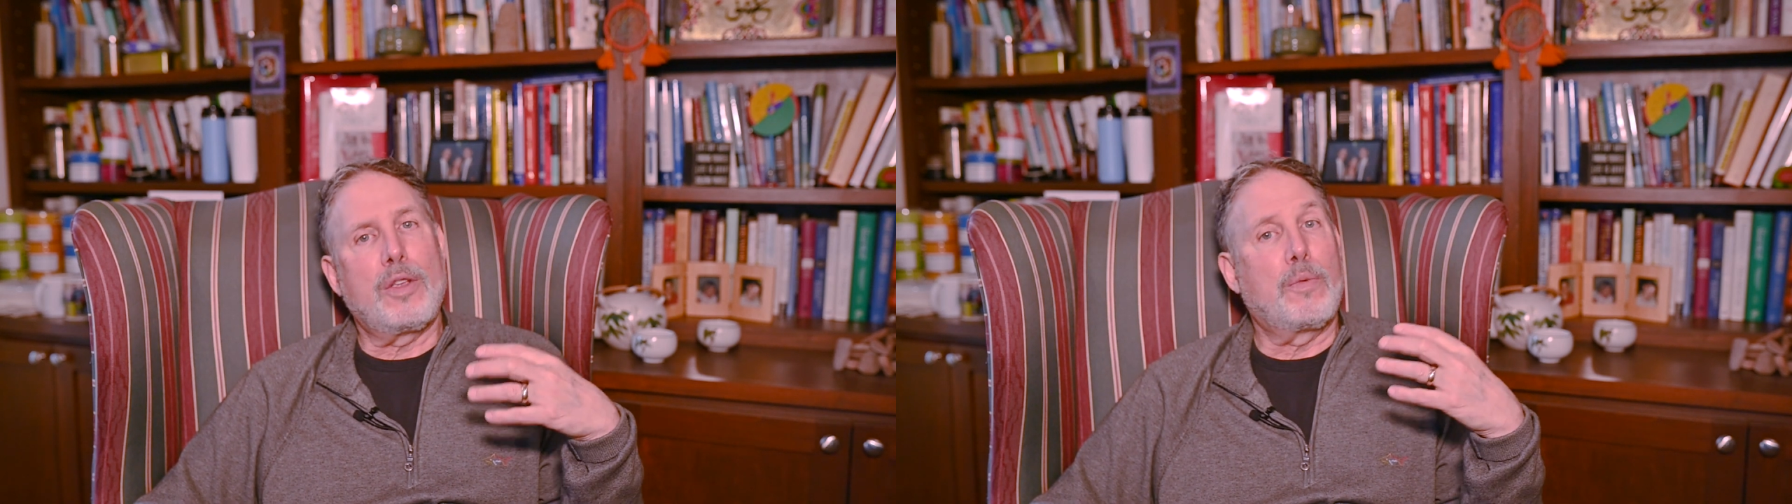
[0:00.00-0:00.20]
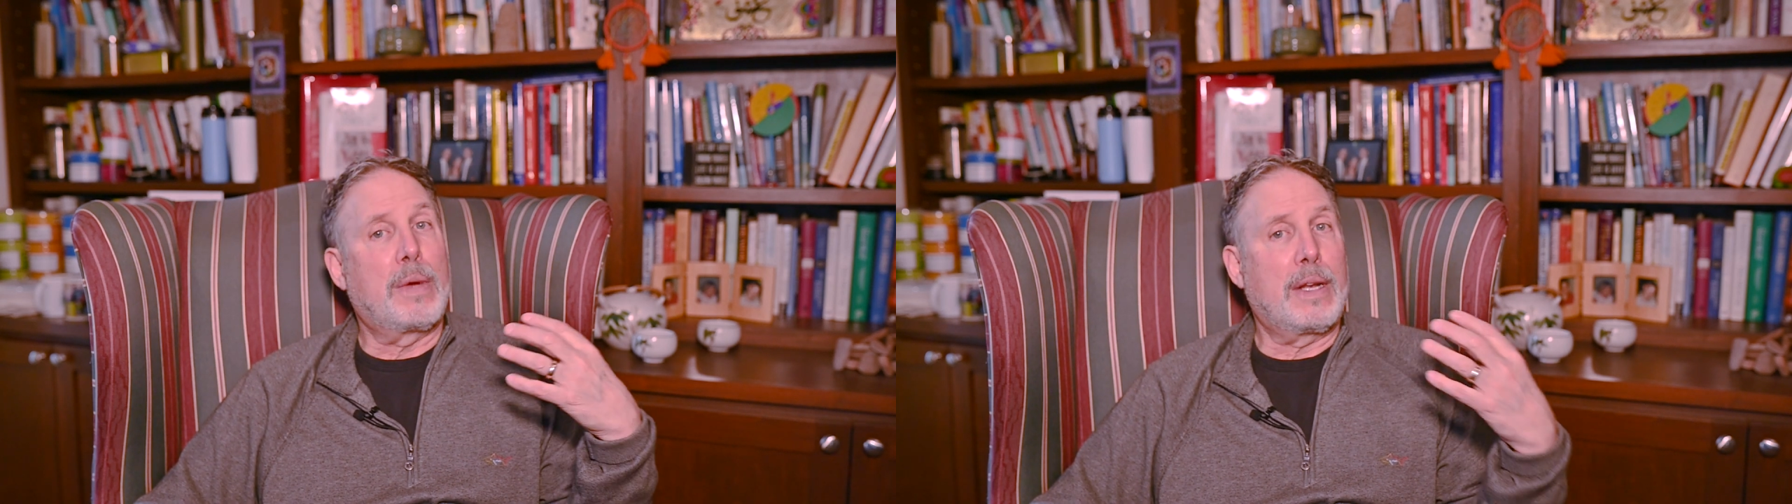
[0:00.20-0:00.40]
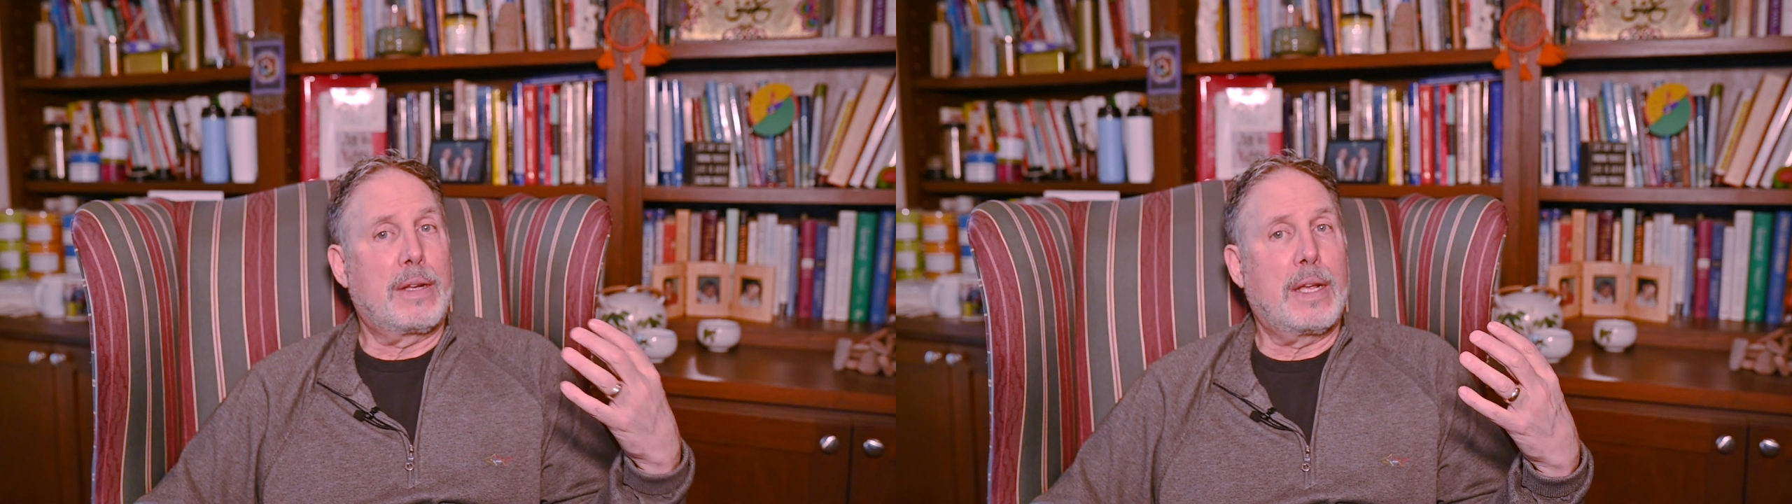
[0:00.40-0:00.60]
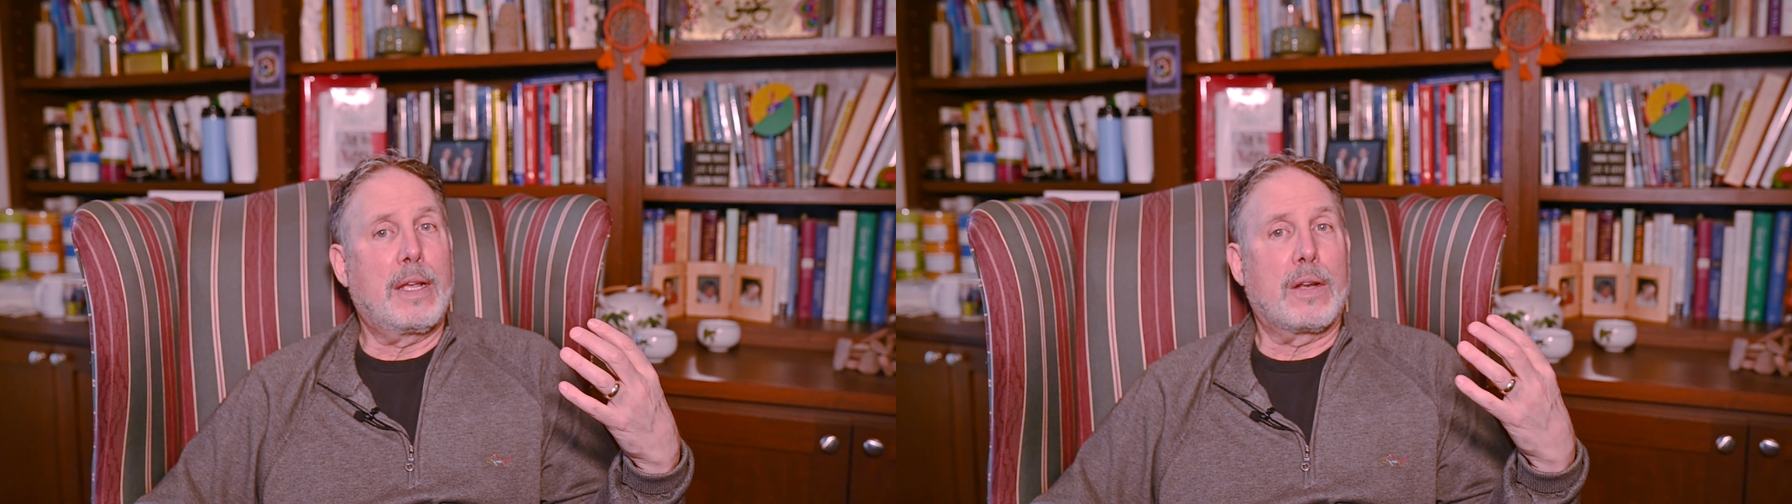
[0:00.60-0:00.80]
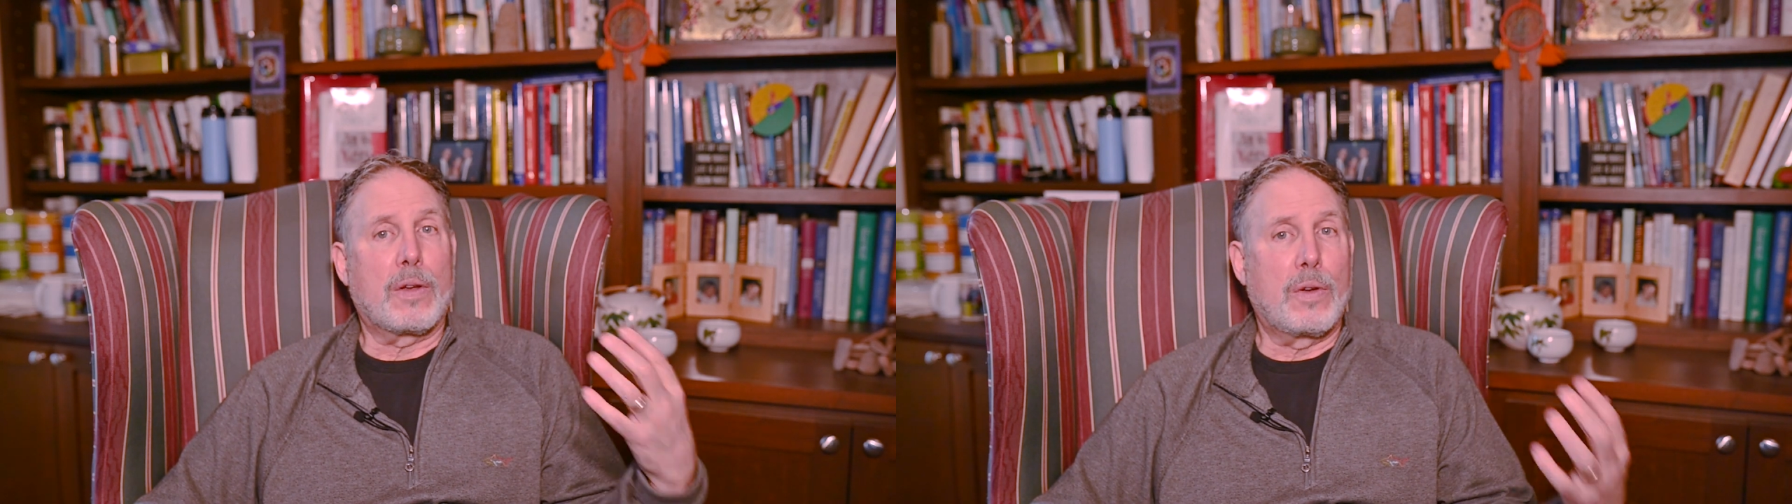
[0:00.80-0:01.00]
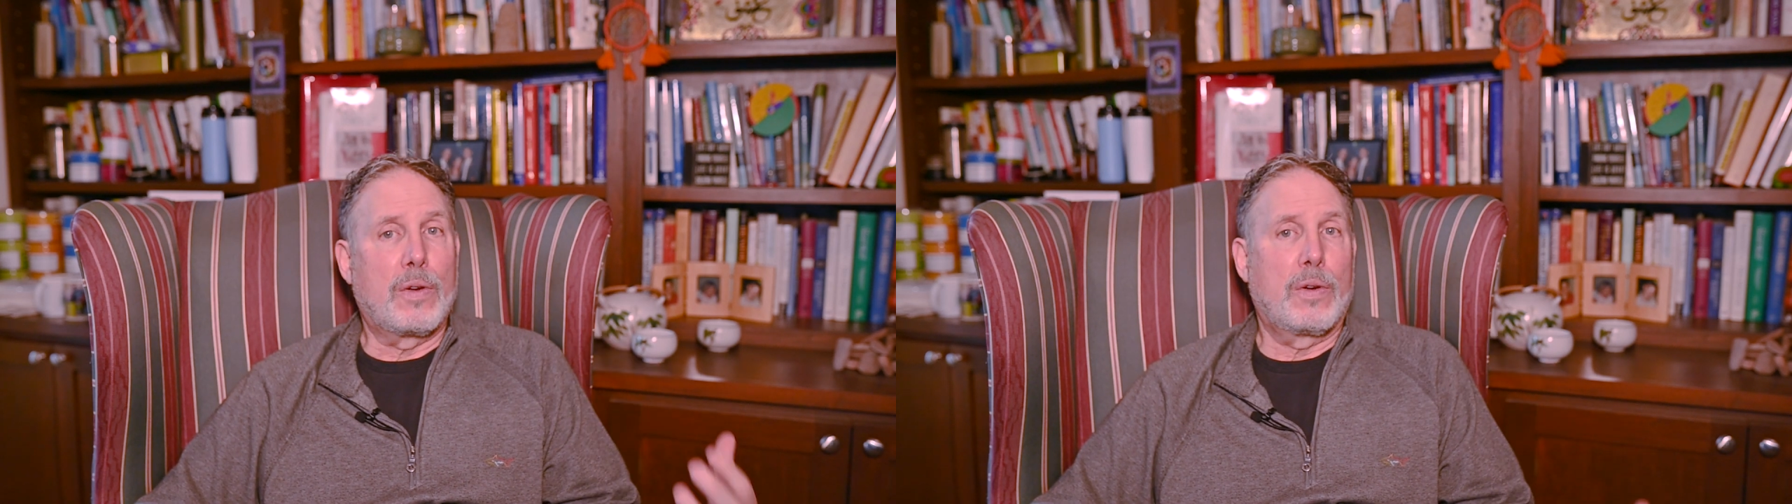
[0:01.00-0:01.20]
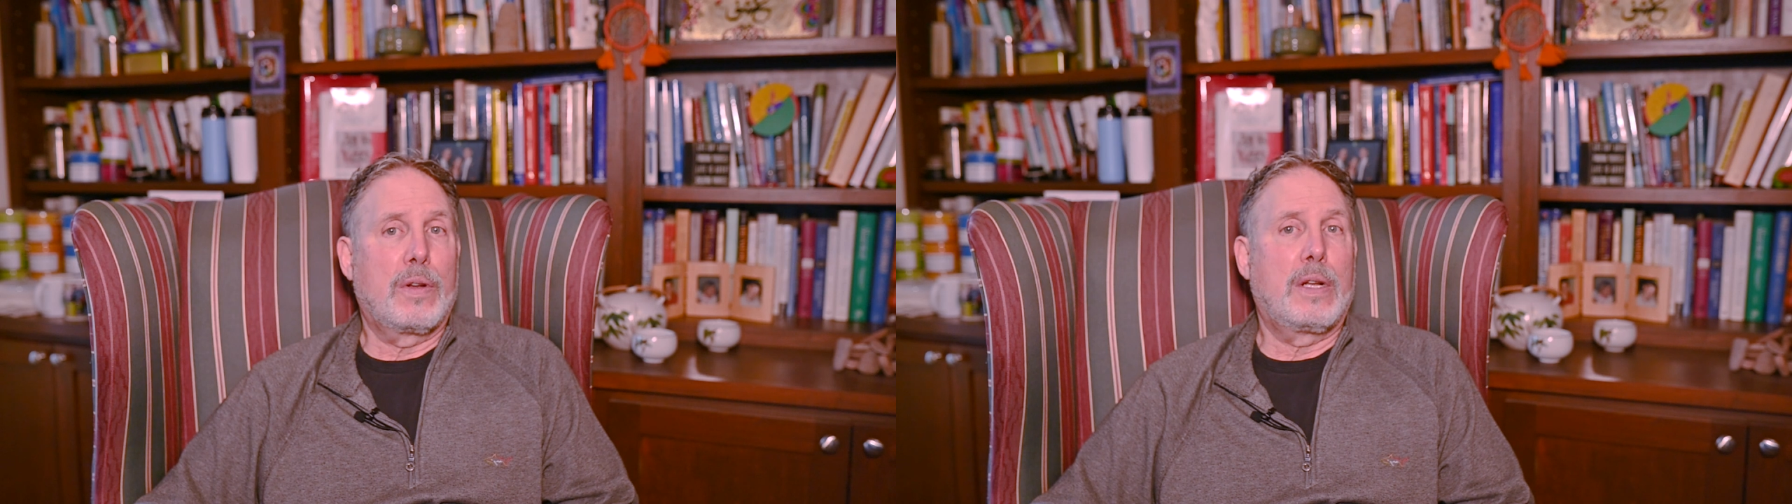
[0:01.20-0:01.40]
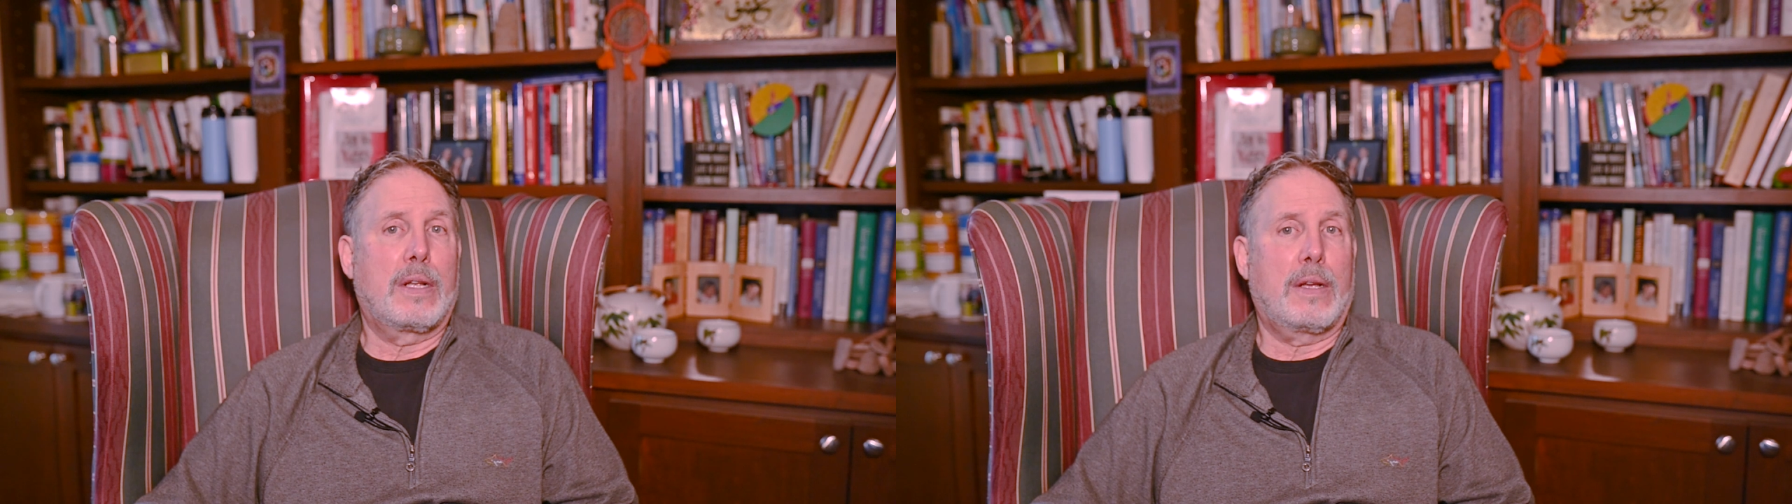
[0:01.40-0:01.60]
you maintain
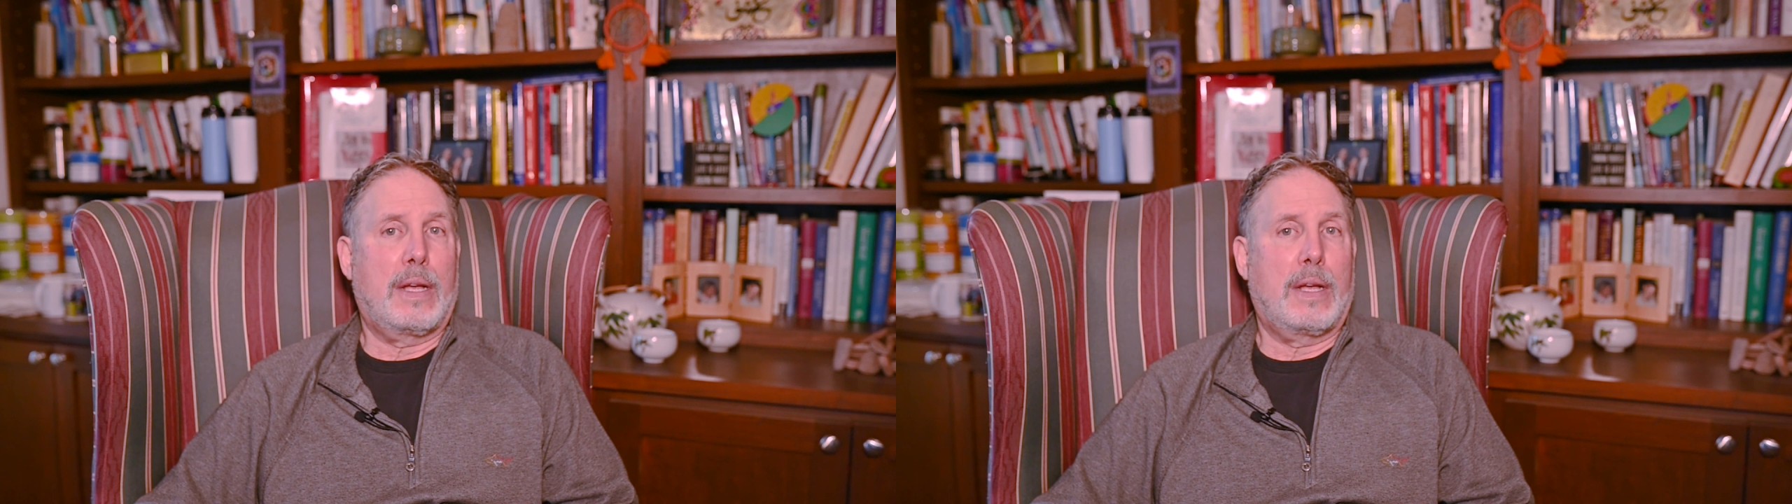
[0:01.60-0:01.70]
good